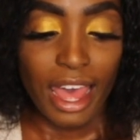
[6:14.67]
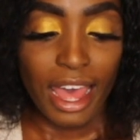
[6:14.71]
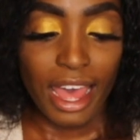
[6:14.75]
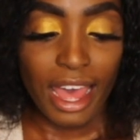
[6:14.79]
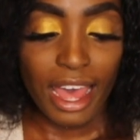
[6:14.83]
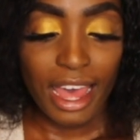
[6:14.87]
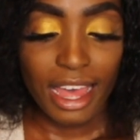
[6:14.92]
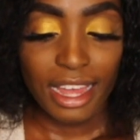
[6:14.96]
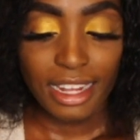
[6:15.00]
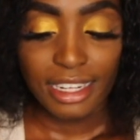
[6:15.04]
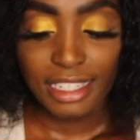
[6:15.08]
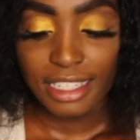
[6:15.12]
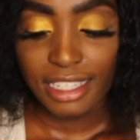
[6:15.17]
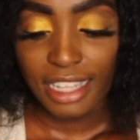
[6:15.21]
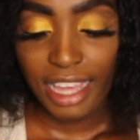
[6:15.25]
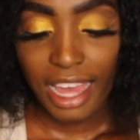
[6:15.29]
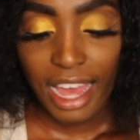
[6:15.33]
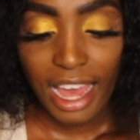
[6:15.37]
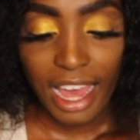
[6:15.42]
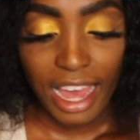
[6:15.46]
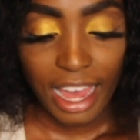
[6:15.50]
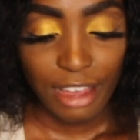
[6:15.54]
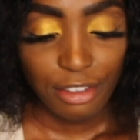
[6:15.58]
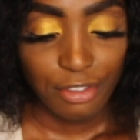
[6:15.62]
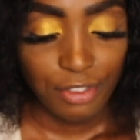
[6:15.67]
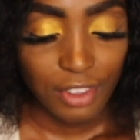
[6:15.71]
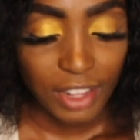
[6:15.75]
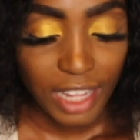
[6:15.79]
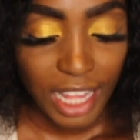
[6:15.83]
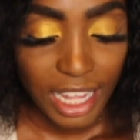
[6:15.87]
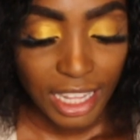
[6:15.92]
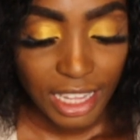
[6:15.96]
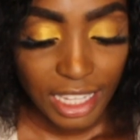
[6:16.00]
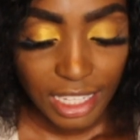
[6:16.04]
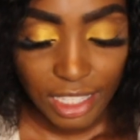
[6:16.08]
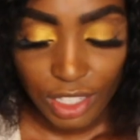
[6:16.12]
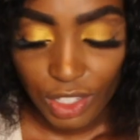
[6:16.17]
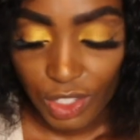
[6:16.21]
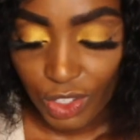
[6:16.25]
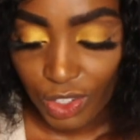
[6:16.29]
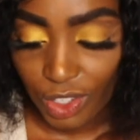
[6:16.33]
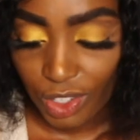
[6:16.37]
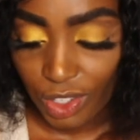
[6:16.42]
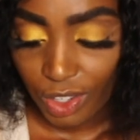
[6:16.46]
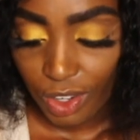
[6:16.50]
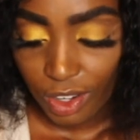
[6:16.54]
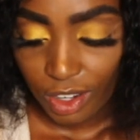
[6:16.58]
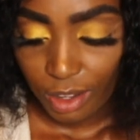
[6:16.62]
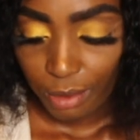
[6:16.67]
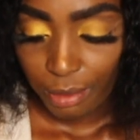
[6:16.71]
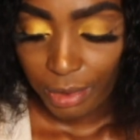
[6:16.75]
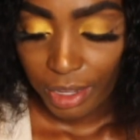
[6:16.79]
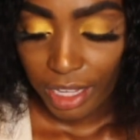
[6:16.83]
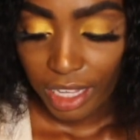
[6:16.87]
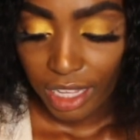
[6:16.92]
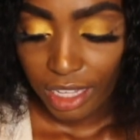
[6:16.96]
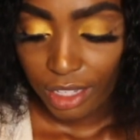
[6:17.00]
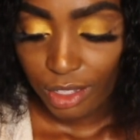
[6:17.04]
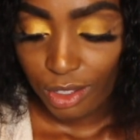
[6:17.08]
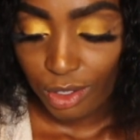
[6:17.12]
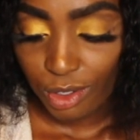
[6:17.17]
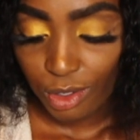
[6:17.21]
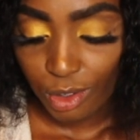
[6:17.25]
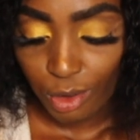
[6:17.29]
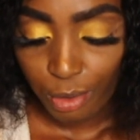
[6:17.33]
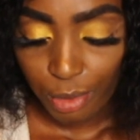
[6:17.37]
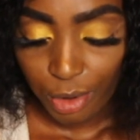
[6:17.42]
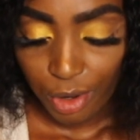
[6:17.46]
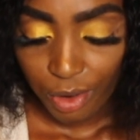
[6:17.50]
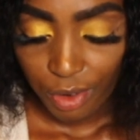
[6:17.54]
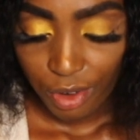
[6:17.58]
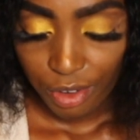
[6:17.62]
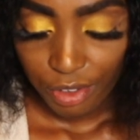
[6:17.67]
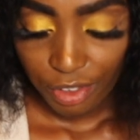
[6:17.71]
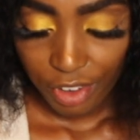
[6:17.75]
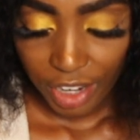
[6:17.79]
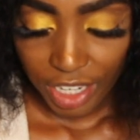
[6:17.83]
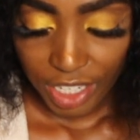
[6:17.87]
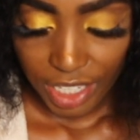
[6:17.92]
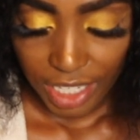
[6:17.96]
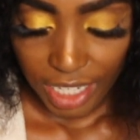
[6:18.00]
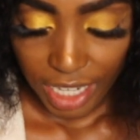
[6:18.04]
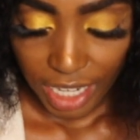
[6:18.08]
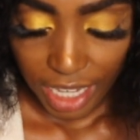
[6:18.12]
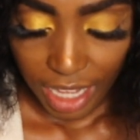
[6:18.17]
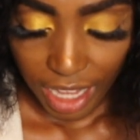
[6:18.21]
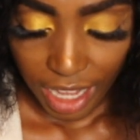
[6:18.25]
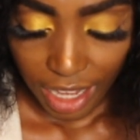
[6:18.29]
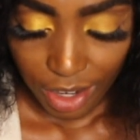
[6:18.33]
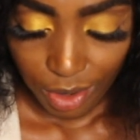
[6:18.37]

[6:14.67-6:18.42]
And yeah, I feel like this is just gonna be super refreshing.